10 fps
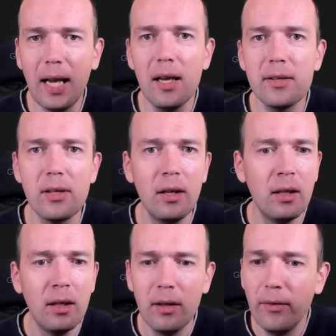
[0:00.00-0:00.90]
has
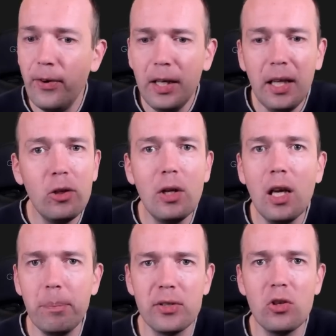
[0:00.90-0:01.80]
a very
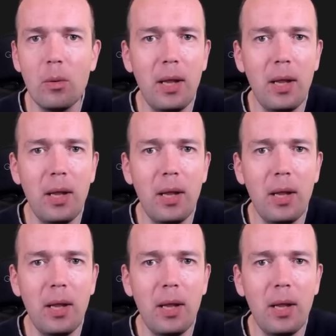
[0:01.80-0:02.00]
unique position.